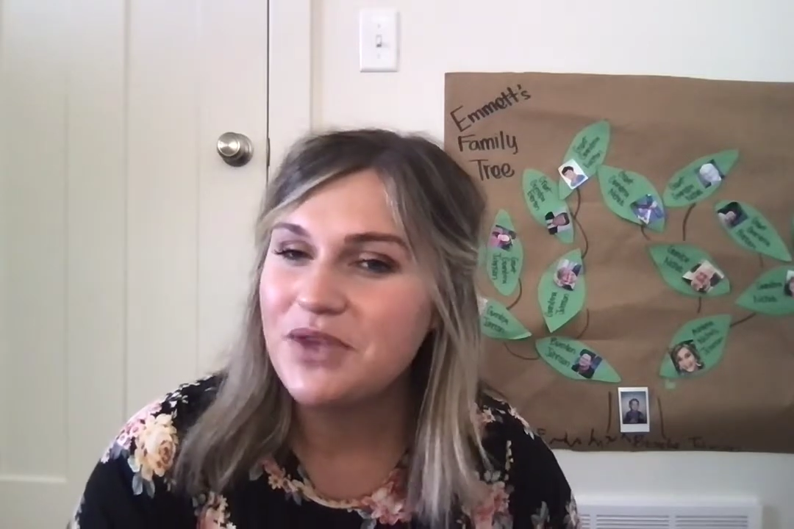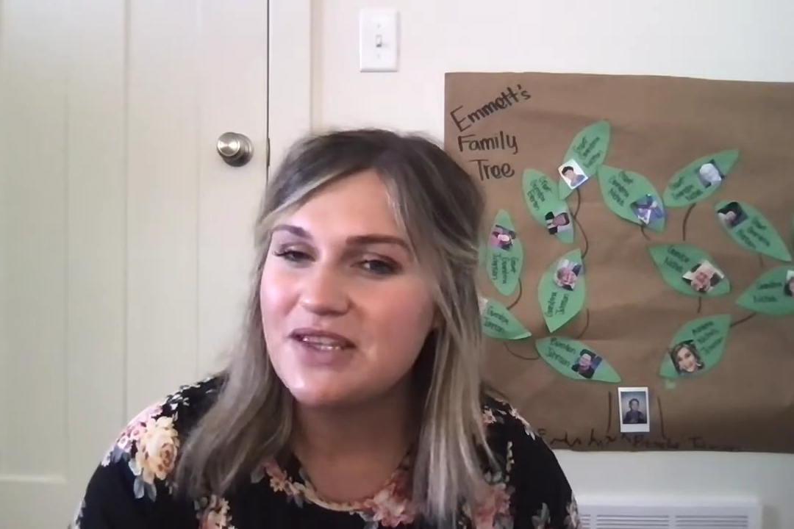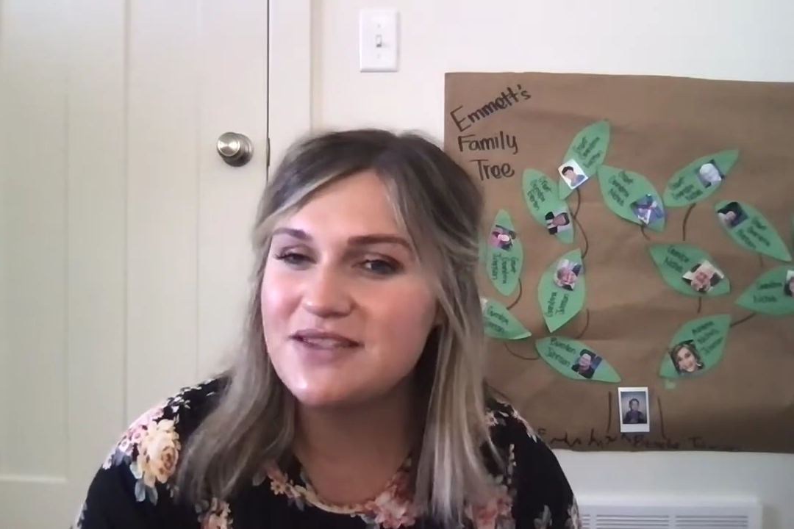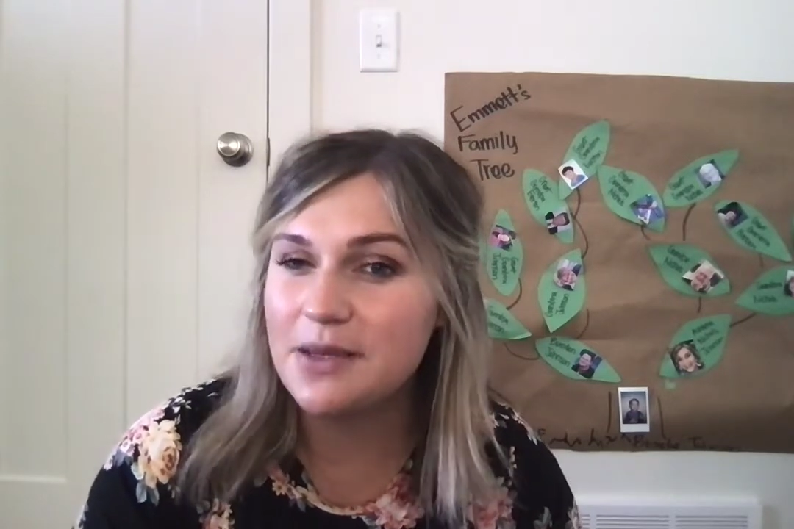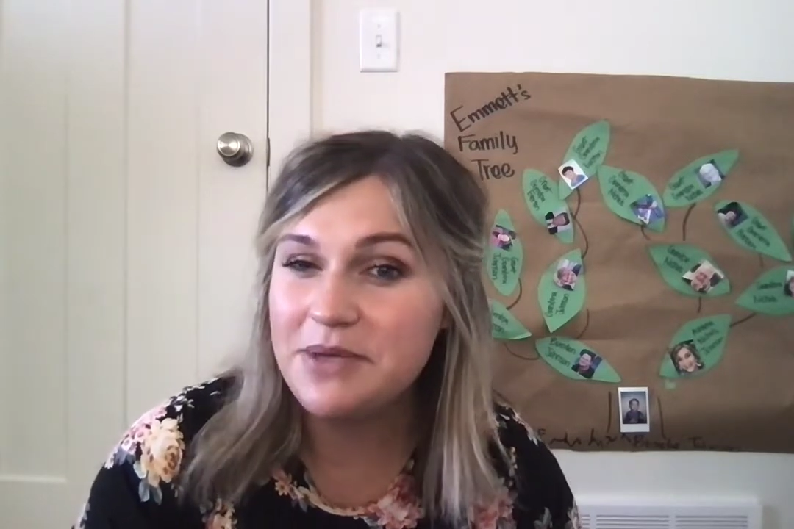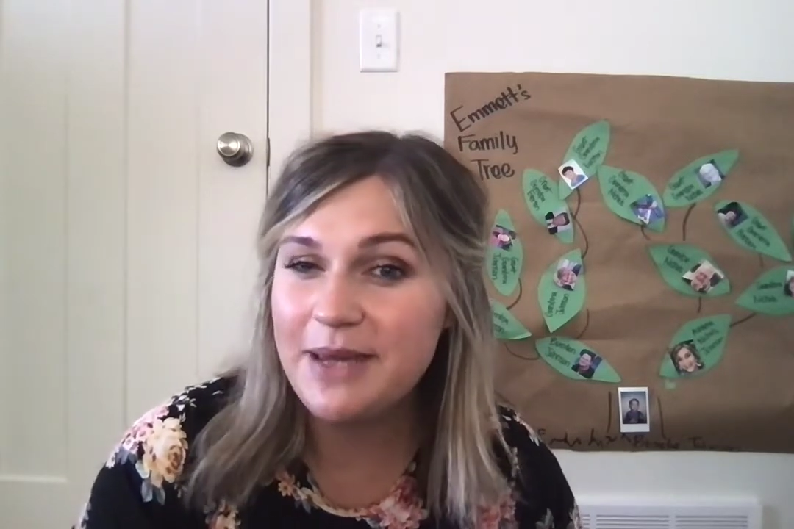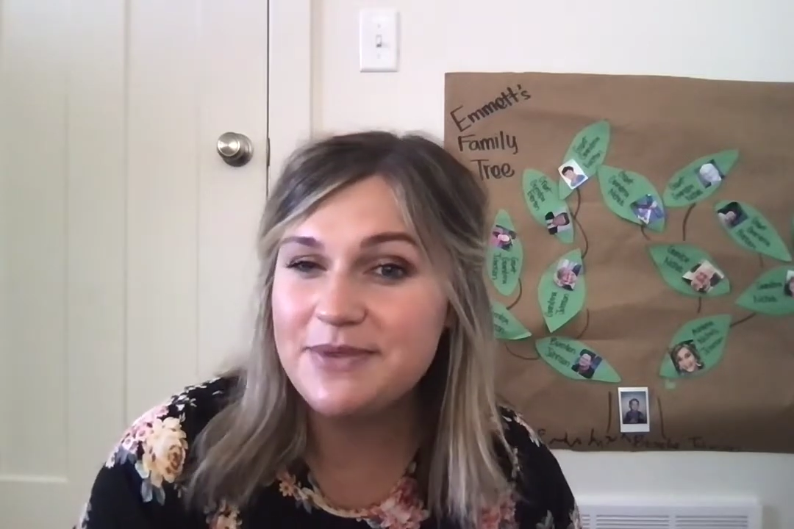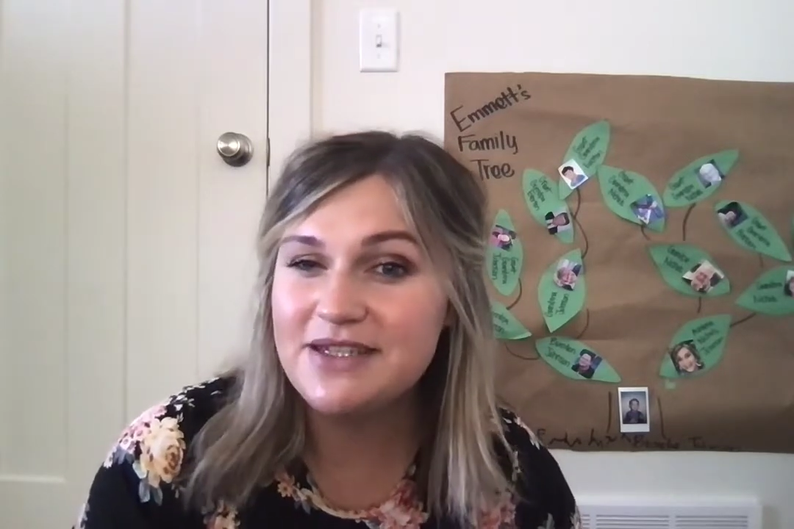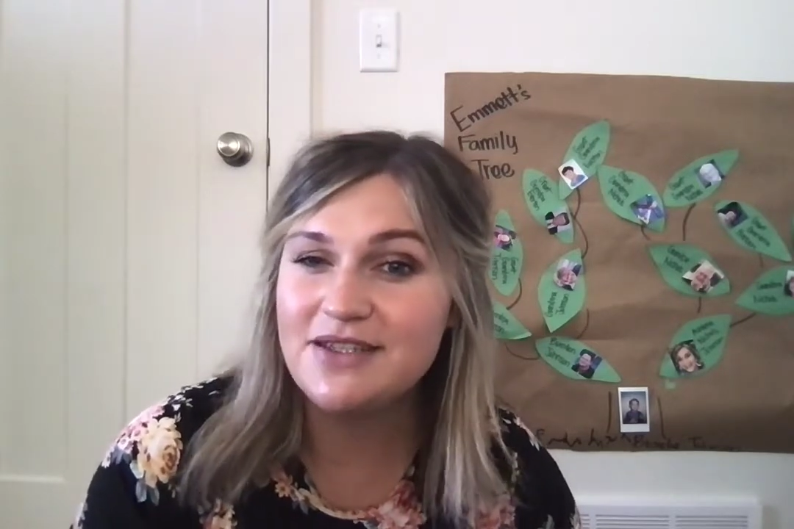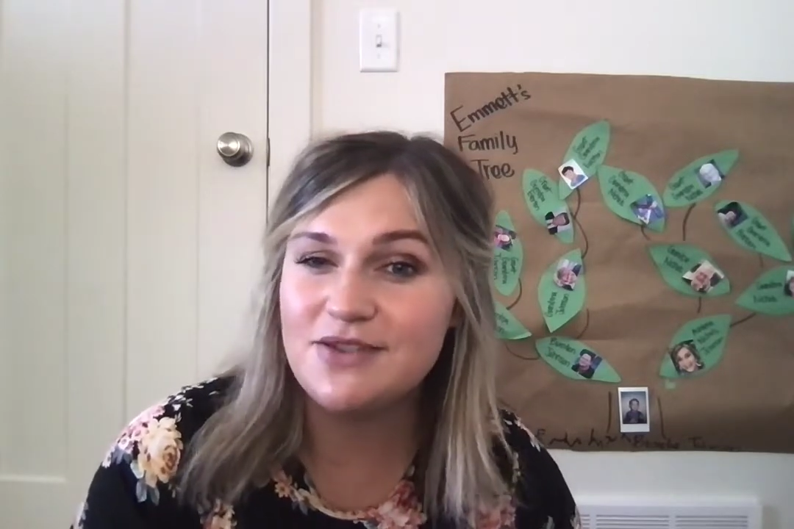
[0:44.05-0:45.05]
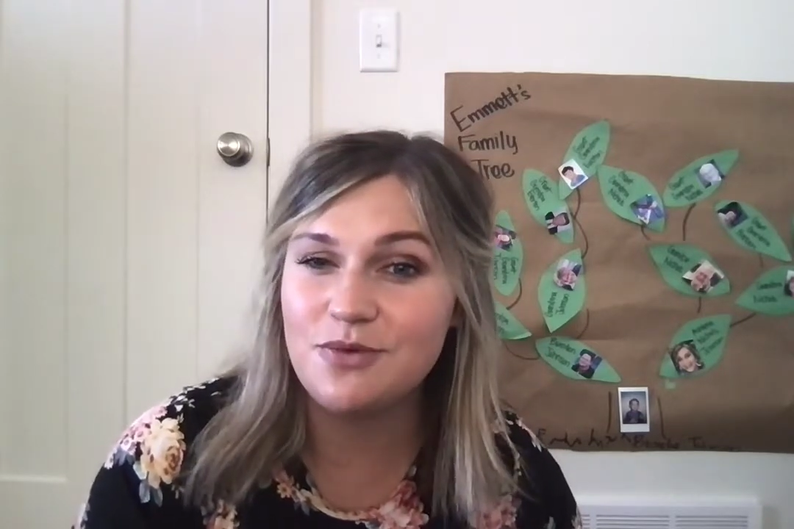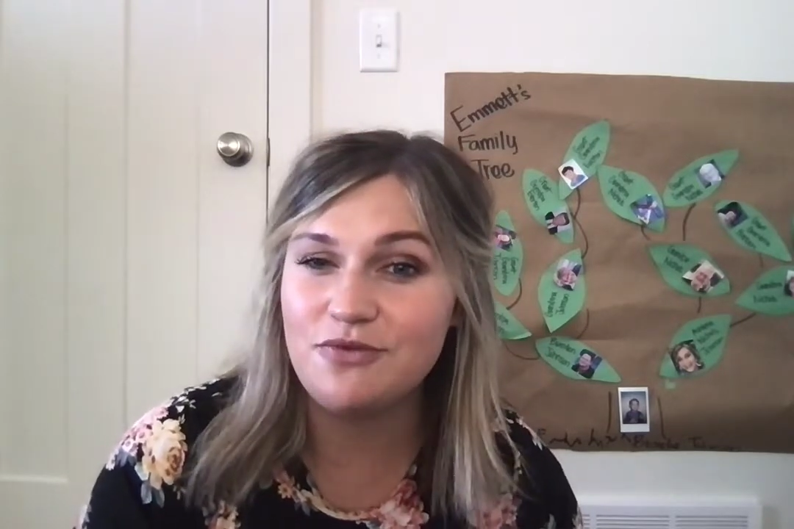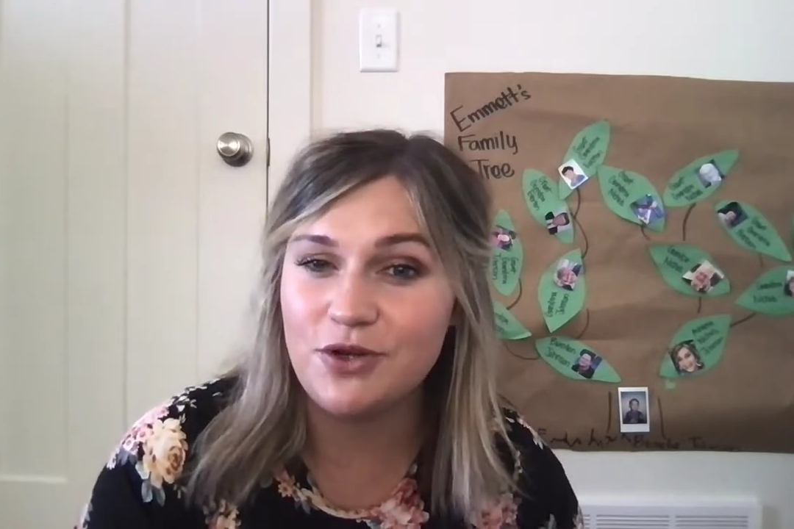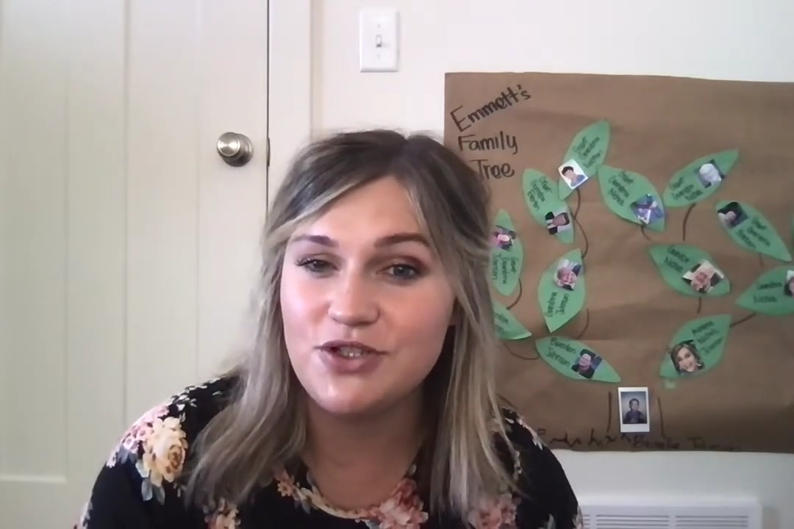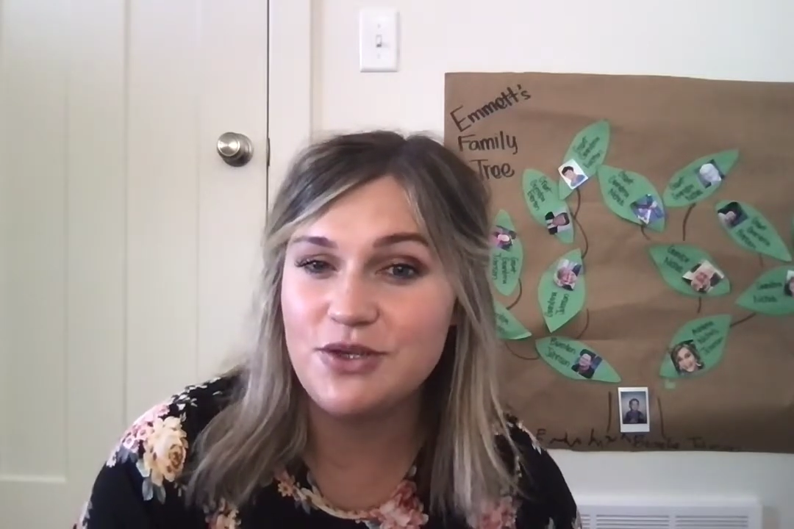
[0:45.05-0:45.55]
Sometimes this is
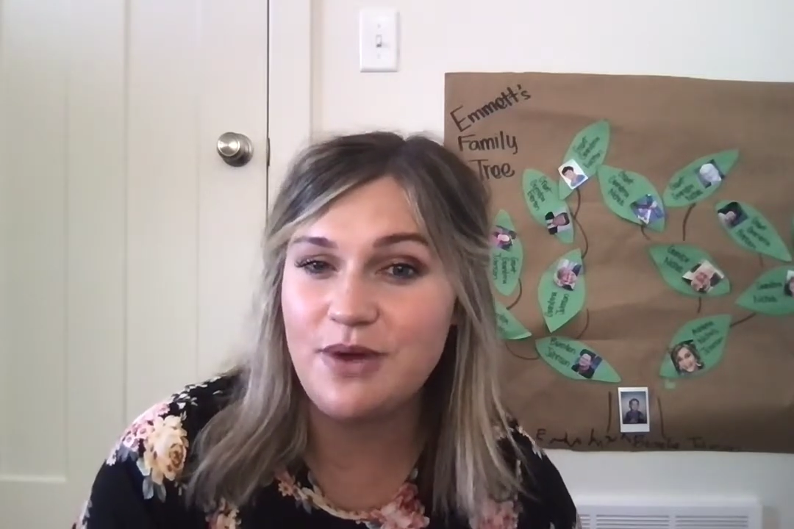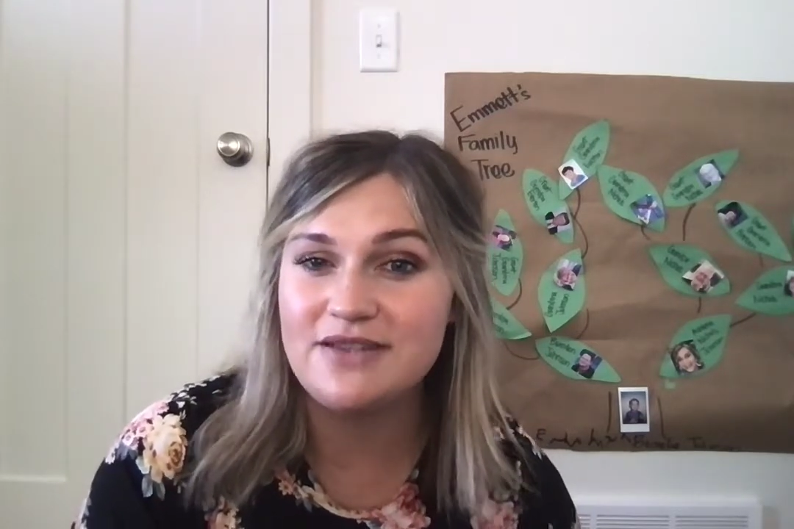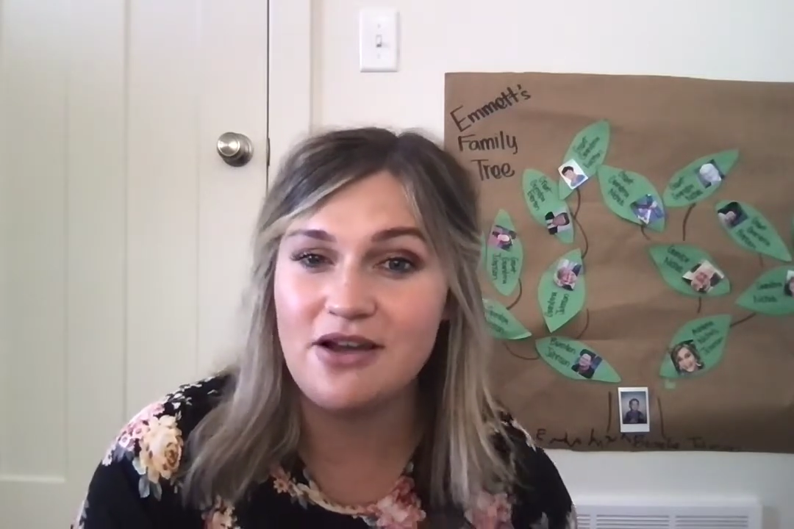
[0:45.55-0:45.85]
referred to as